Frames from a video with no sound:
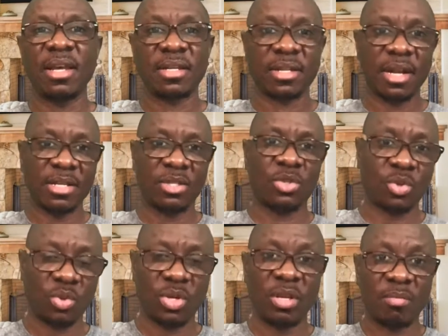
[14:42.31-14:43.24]
trying
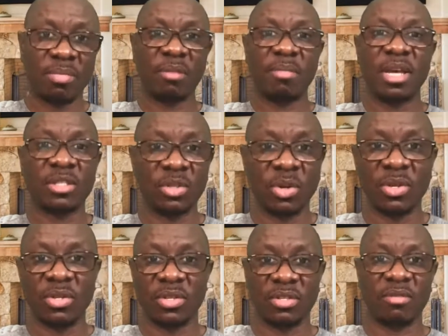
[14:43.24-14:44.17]
to implement
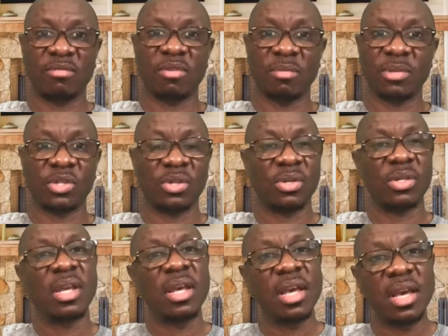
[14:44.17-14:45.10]
all this information,